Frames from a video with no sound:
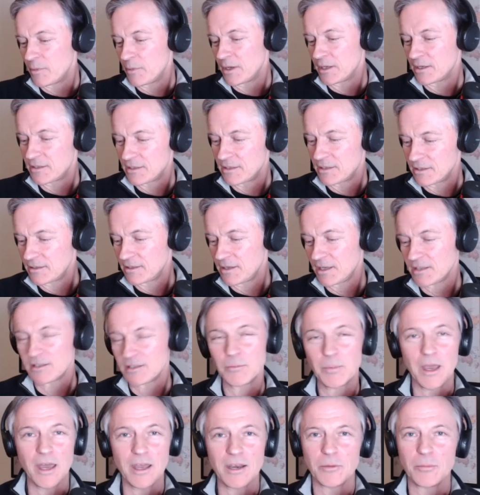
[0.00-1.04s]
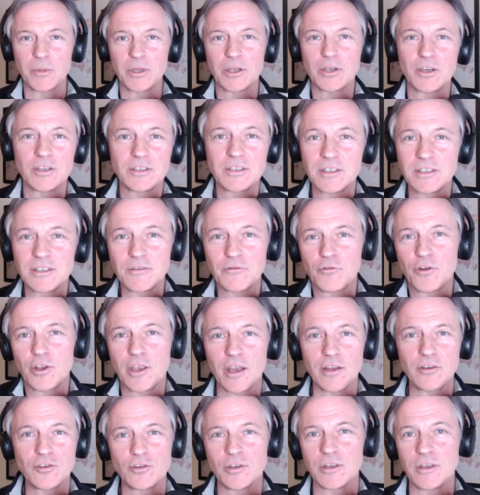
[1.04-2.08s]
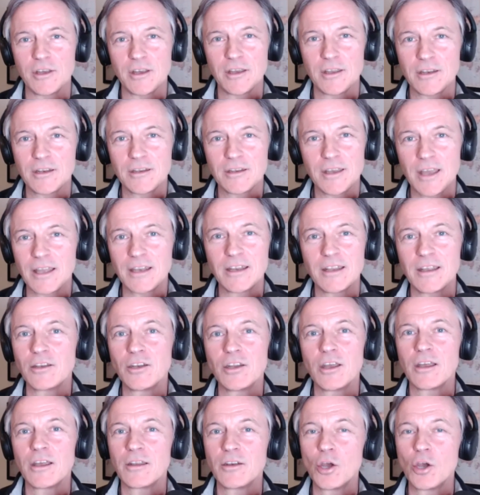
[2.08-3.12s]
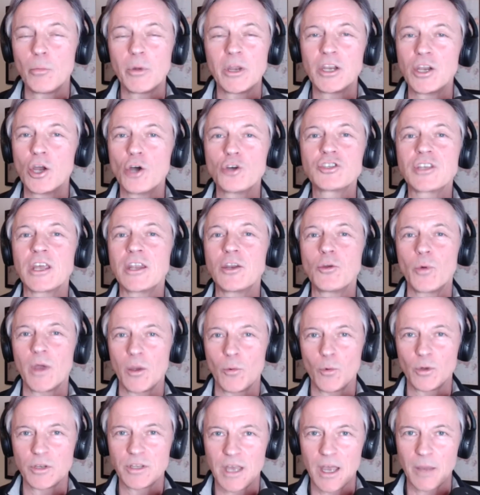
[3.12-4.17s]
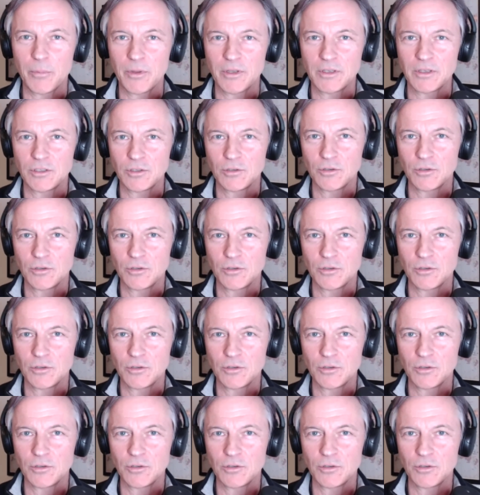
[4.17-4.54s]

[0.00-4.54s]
but it doesn't matter because it's a free country, and nobody knows anyway what happened.